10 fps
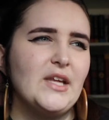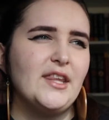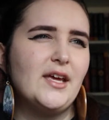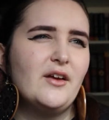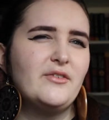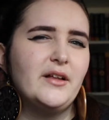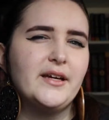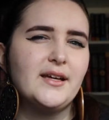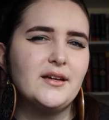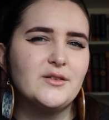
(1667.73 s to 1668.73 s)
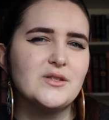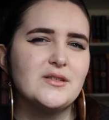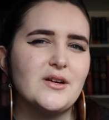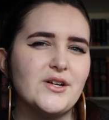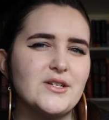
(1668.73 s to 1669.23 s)
then I felt like it
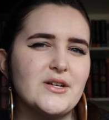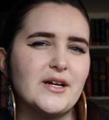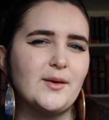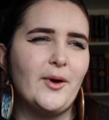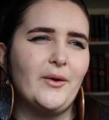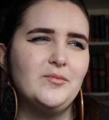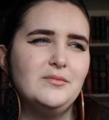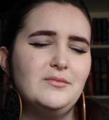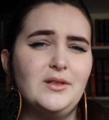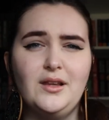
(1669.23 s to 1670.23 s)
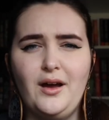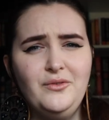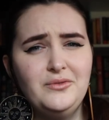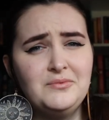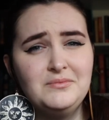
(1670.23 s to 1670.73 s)
started talking about
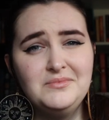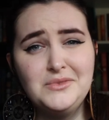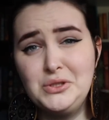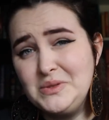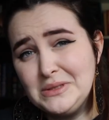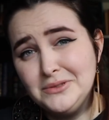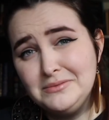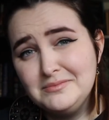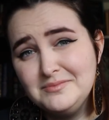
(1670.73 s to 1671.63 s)
love too soon,